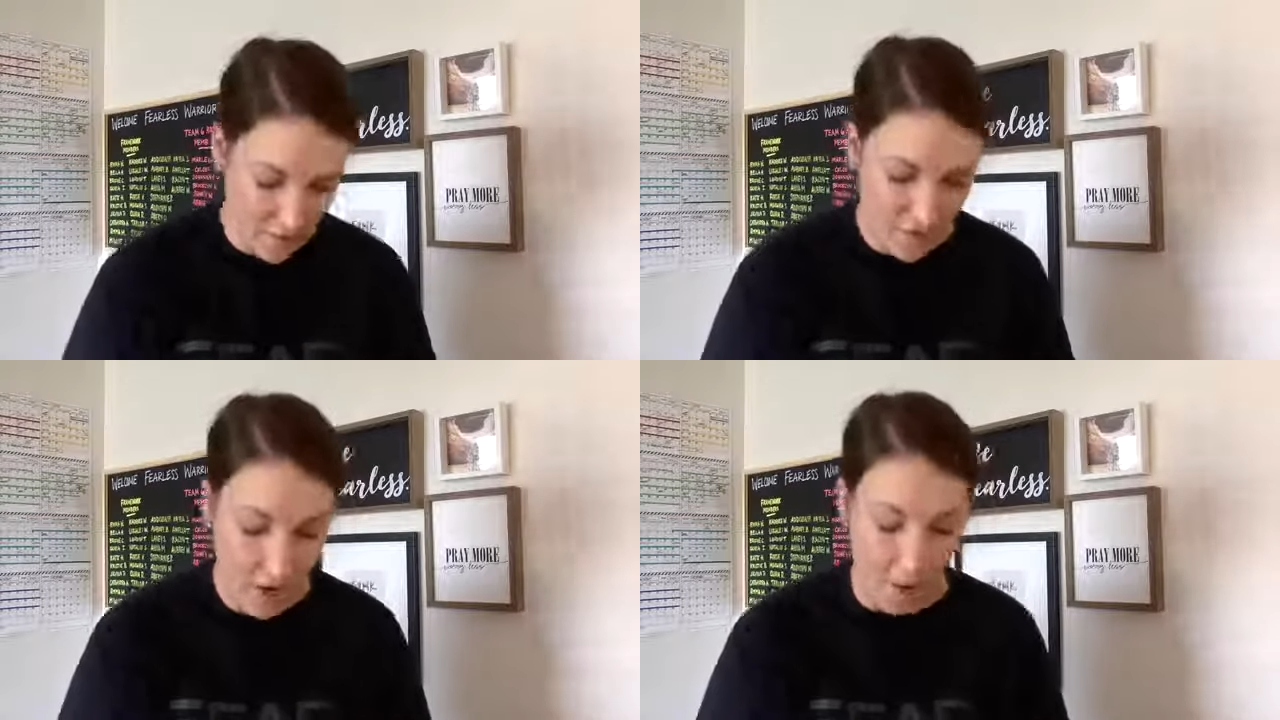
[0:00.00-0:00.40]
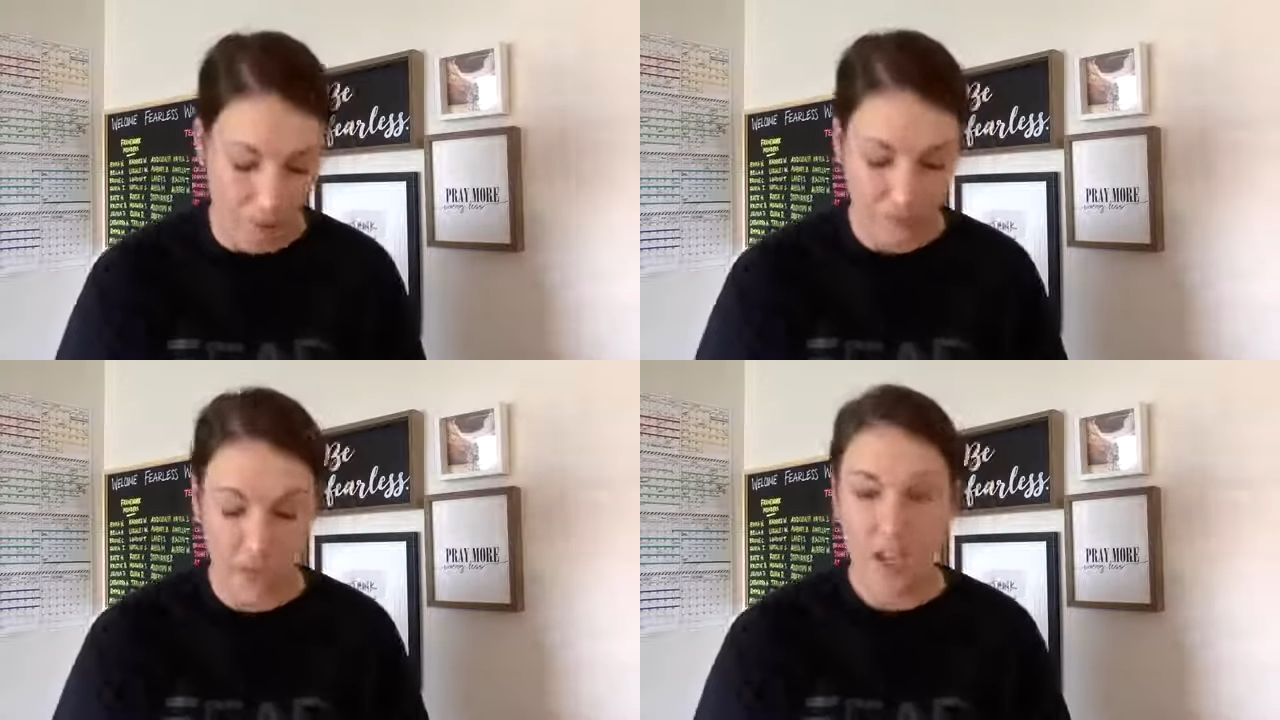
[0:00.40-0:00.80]
So
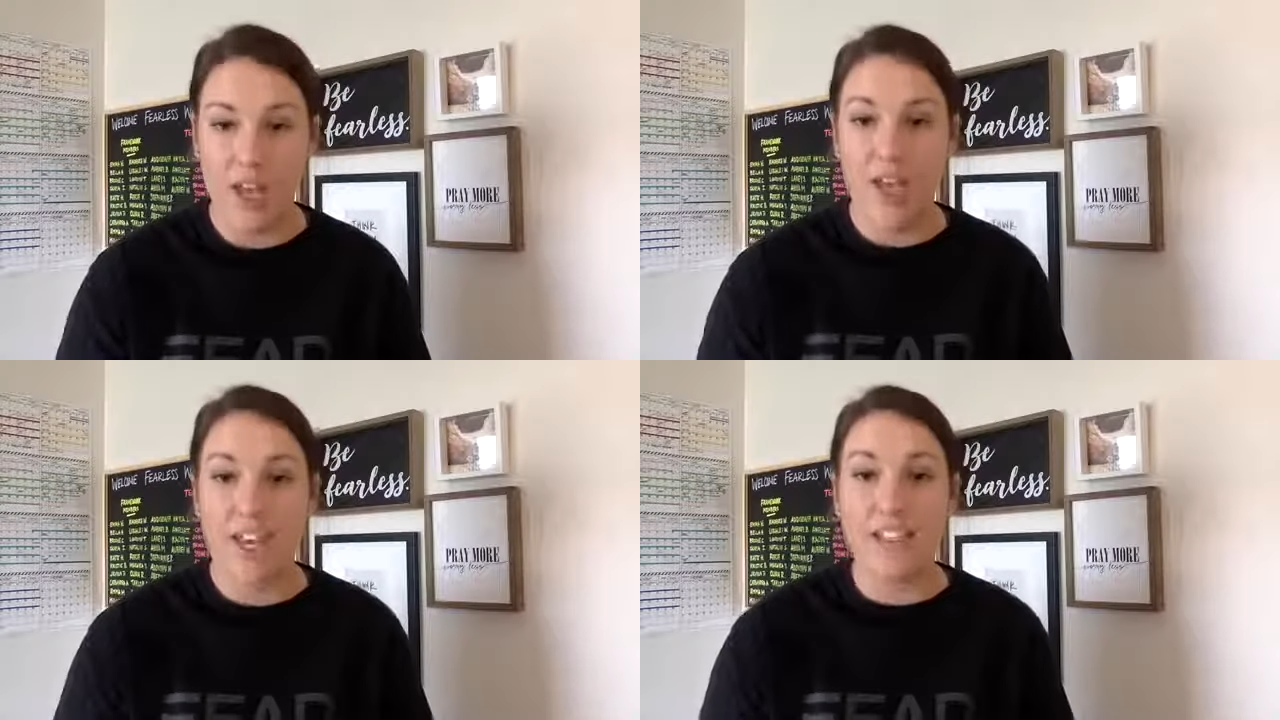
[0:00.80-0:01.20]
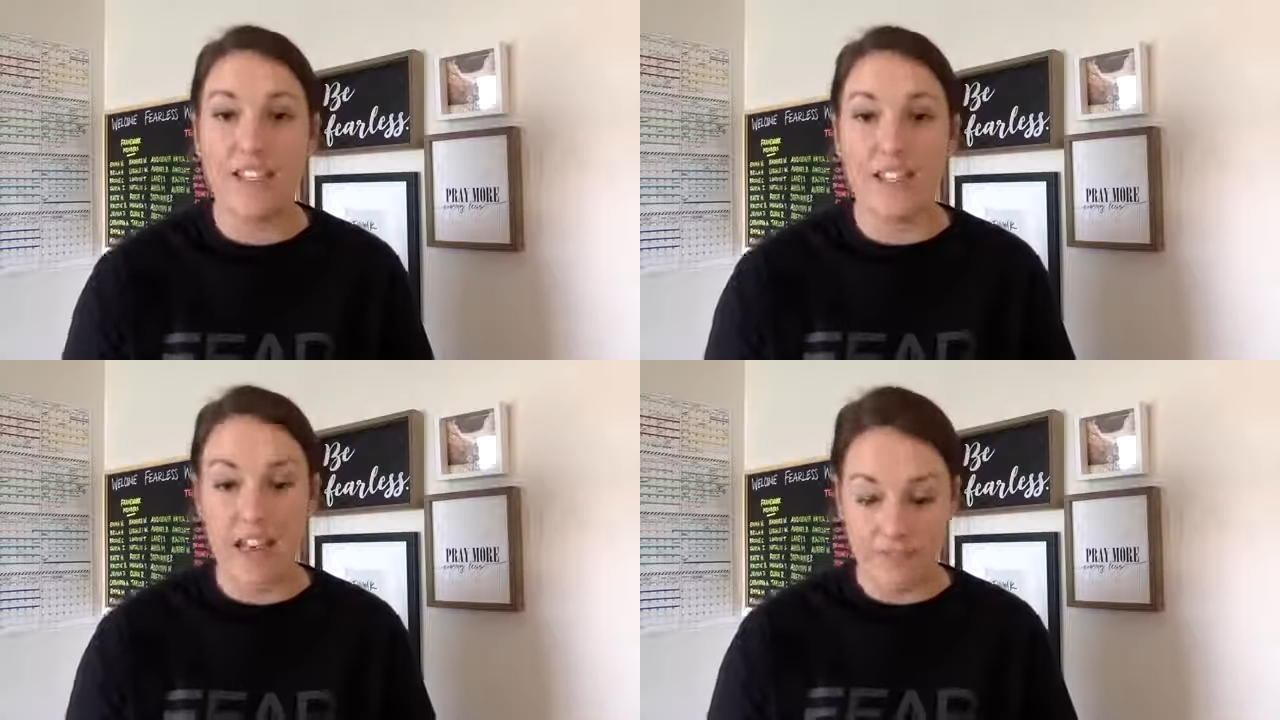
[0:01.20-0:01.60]

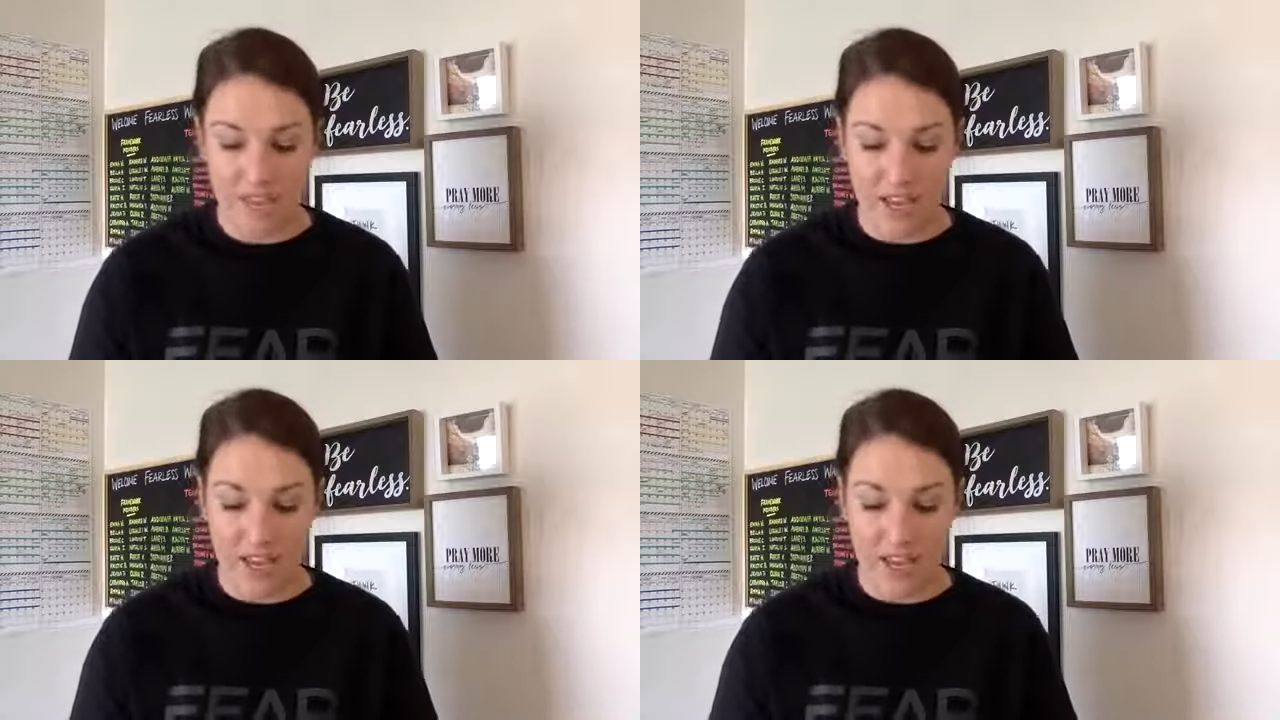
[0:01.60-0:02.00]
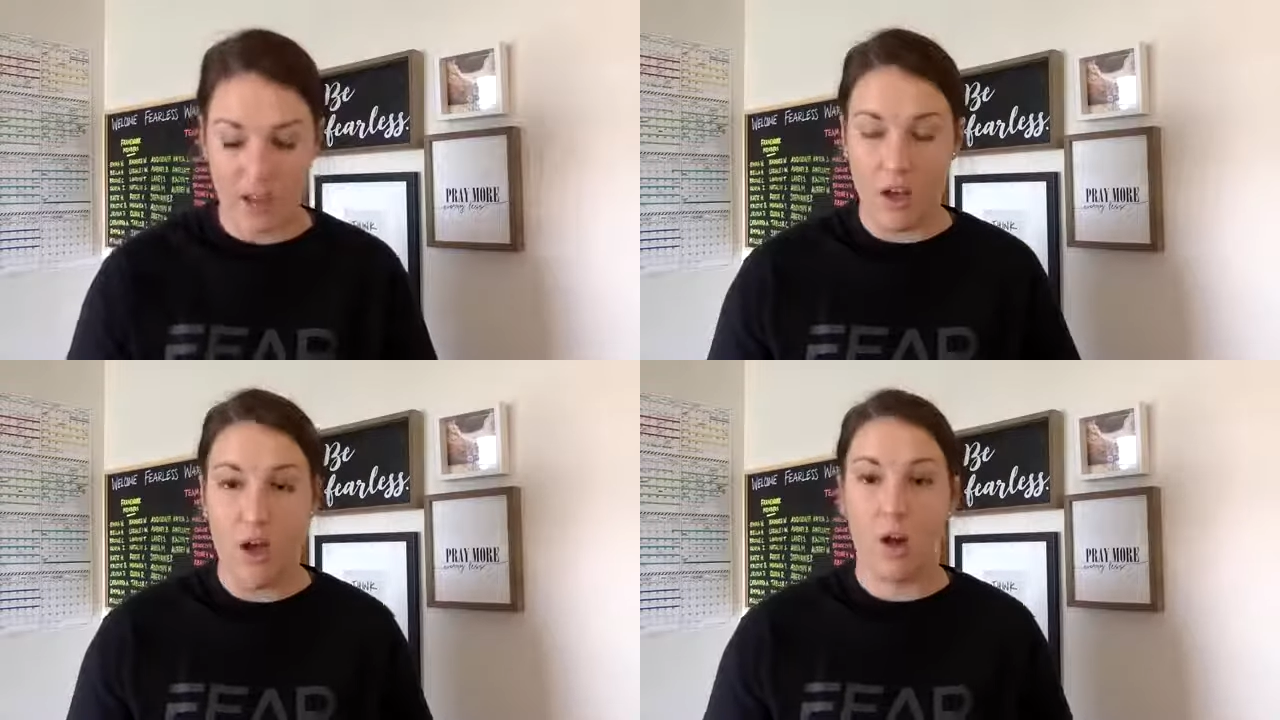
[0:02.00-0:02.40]
instead of saying,
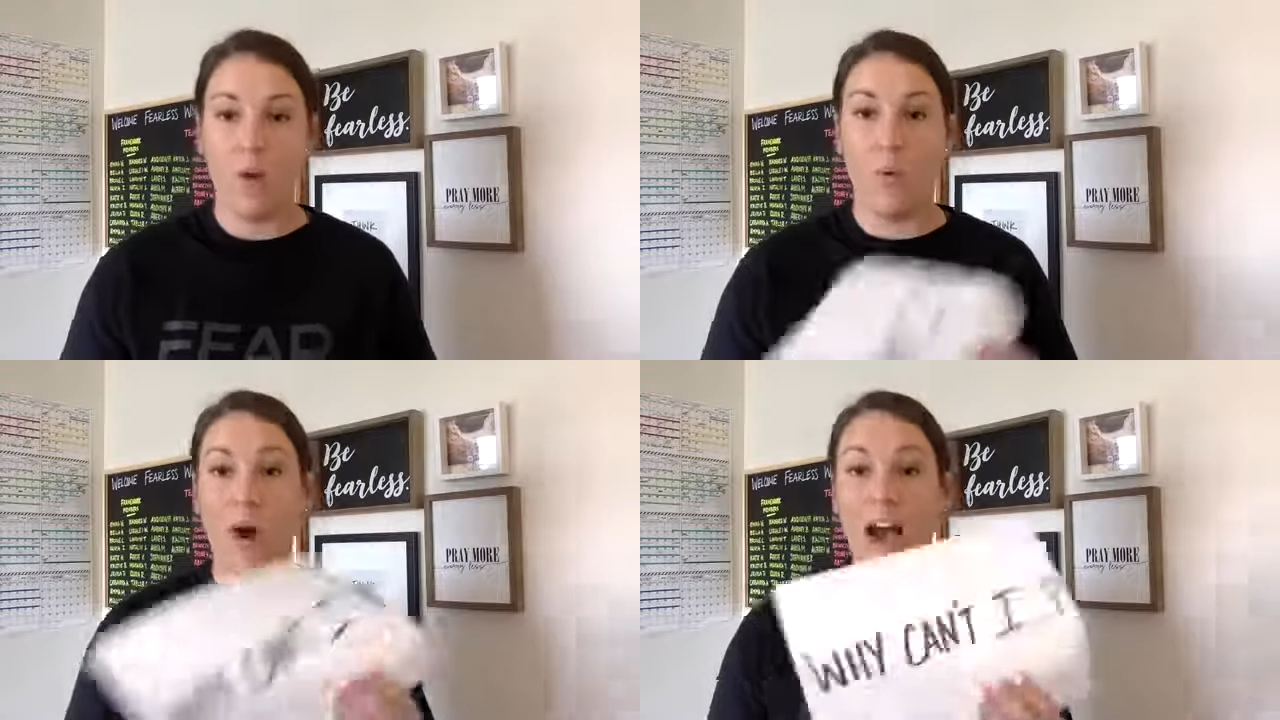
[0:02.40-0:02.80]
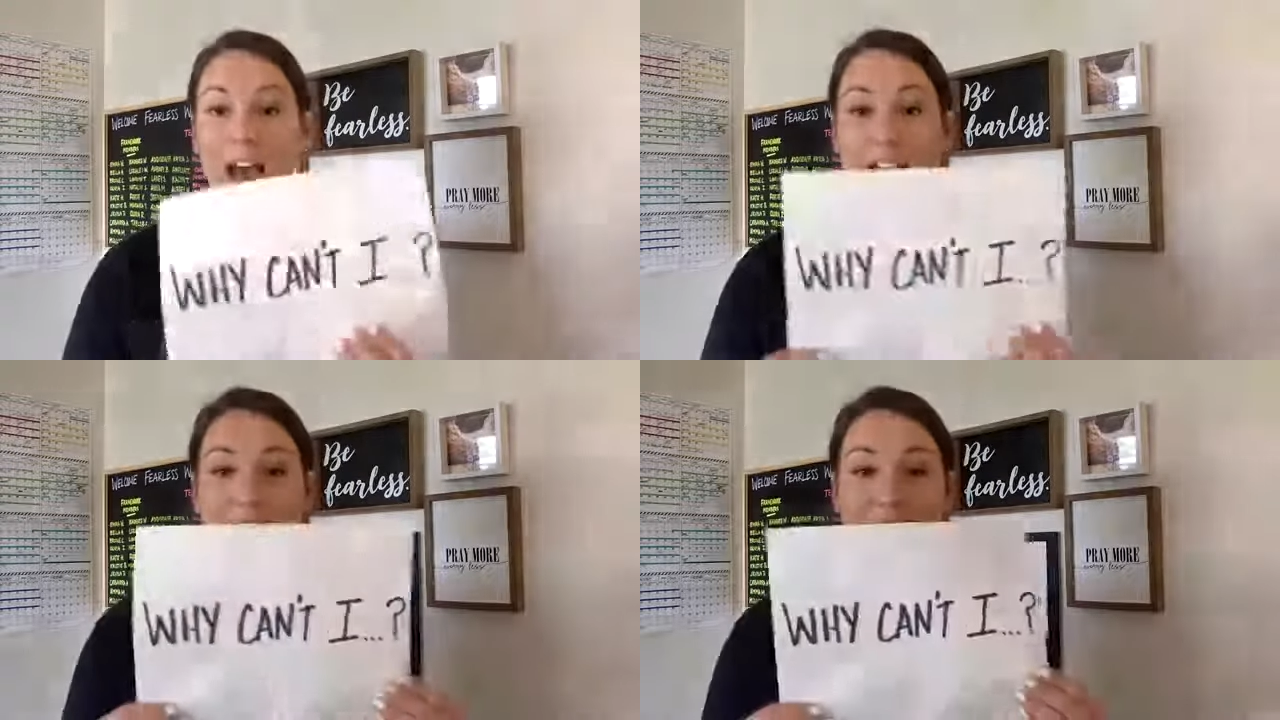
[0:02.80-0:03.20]

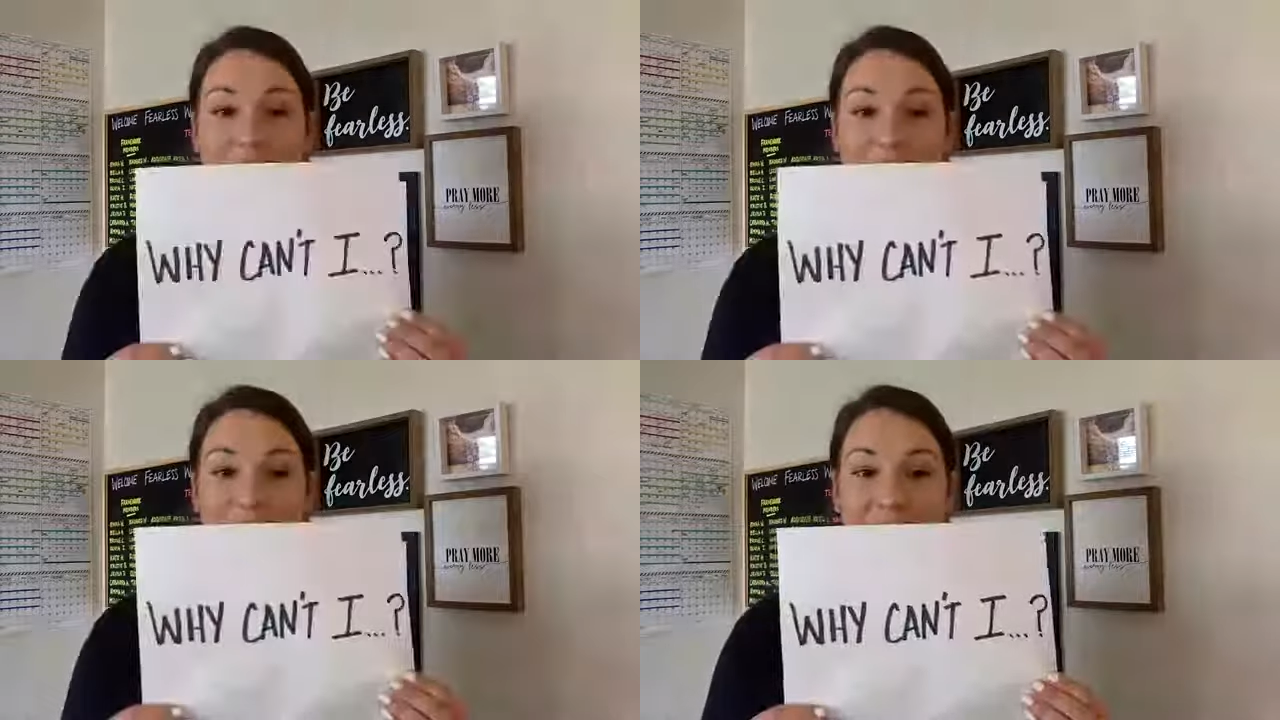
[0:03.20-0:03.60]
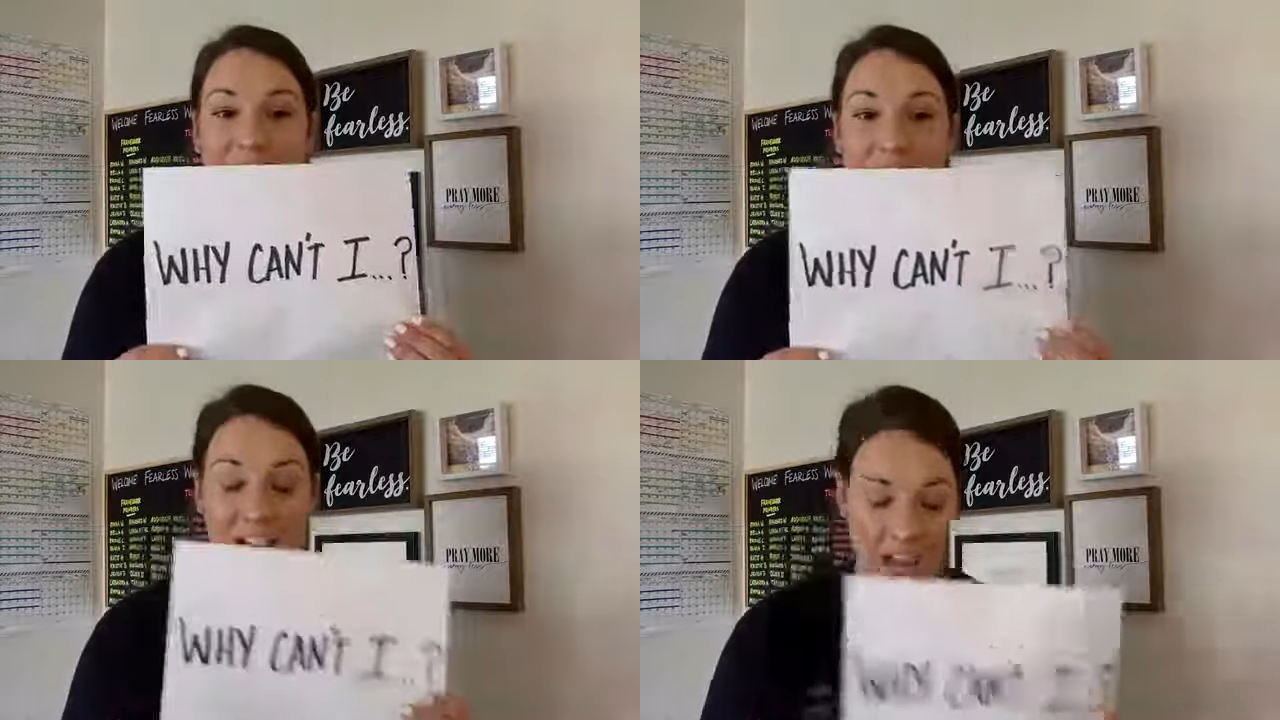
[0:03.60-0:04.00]
why
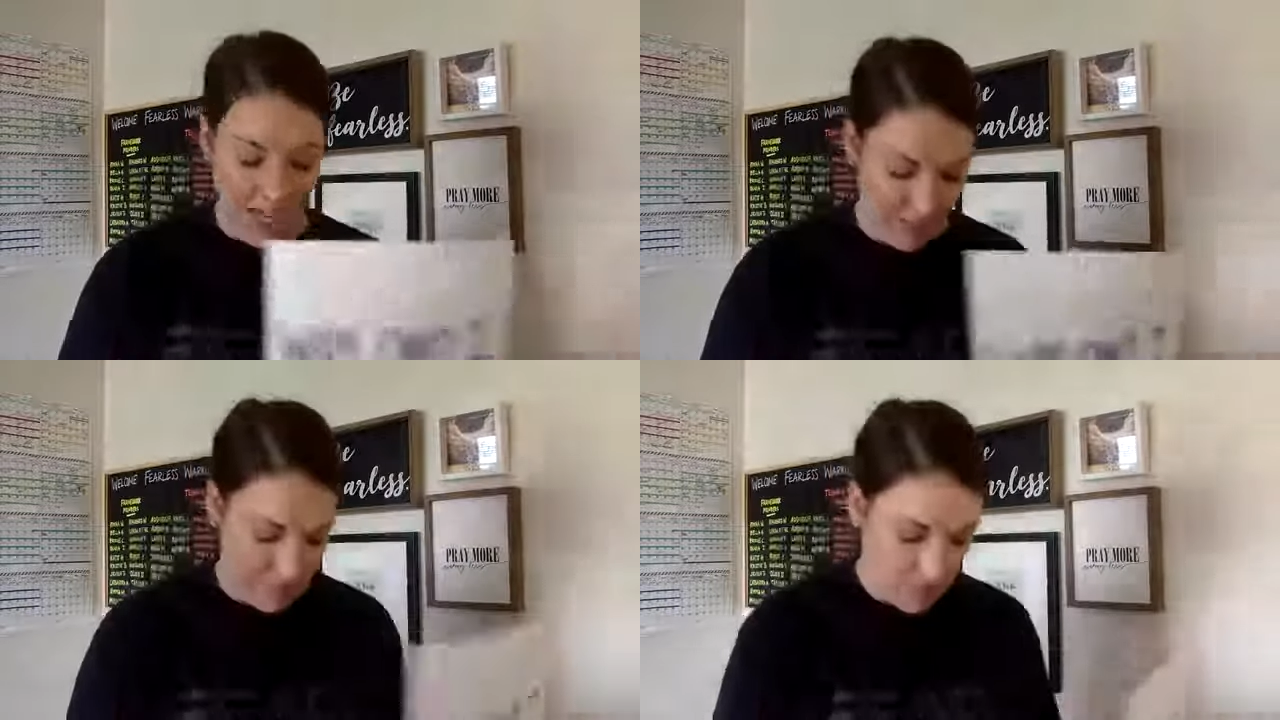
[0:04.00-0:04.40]
can't I,